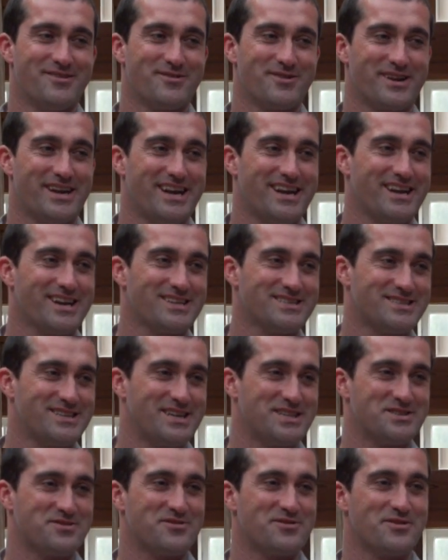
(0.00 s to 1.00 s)
Organic
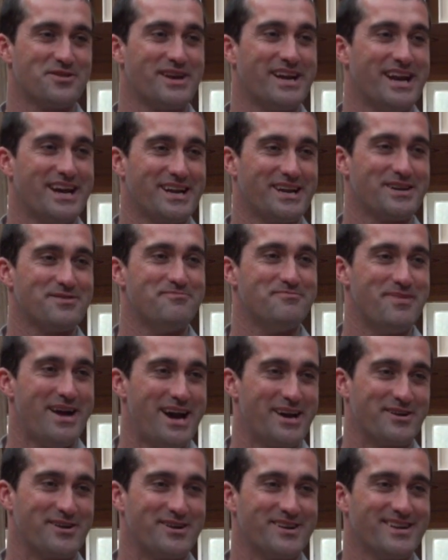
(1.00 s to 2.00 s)
stands for organic
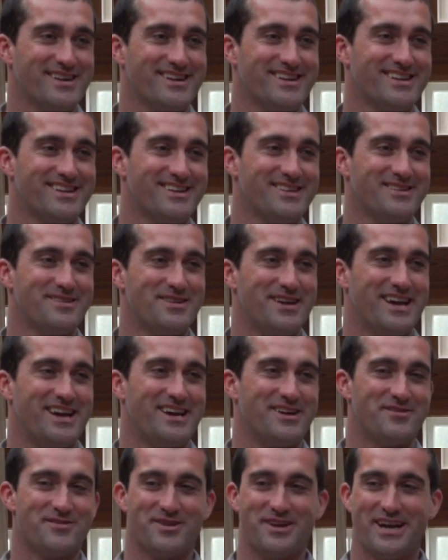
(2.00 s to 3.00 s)
matter.
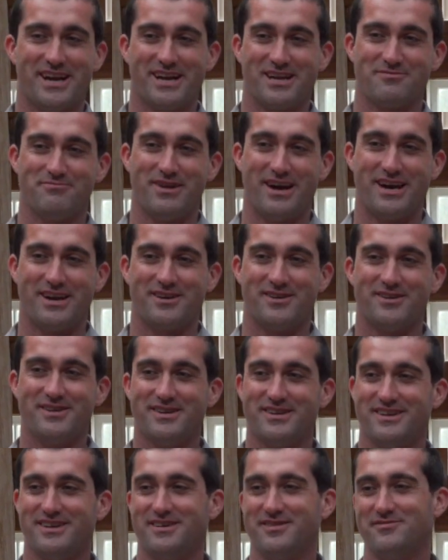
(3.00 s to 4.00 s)
And organic
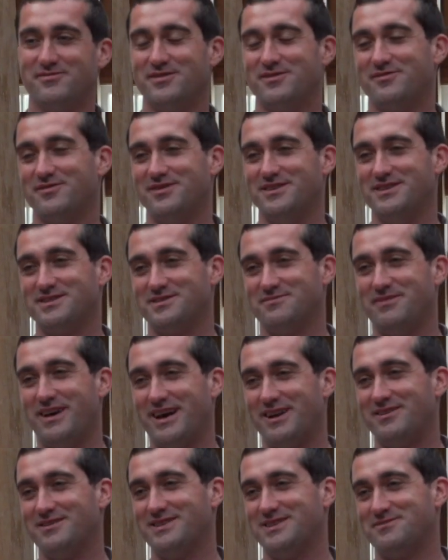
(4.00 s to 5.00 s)
matter is
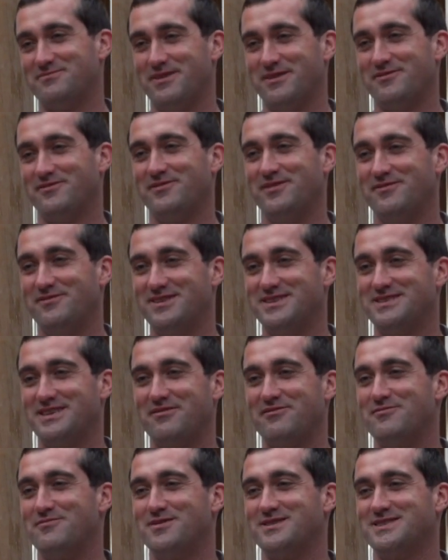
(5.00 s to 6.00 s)
matter that's about
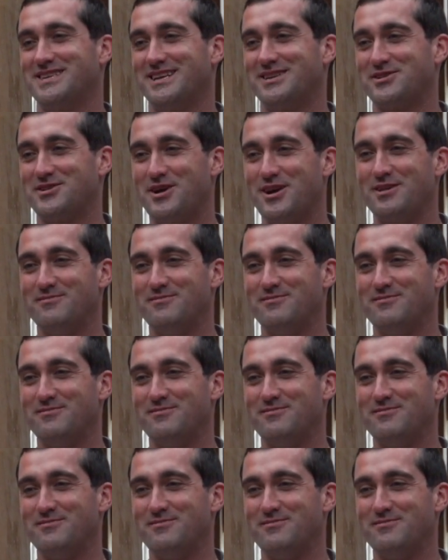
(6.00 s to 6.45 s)
57%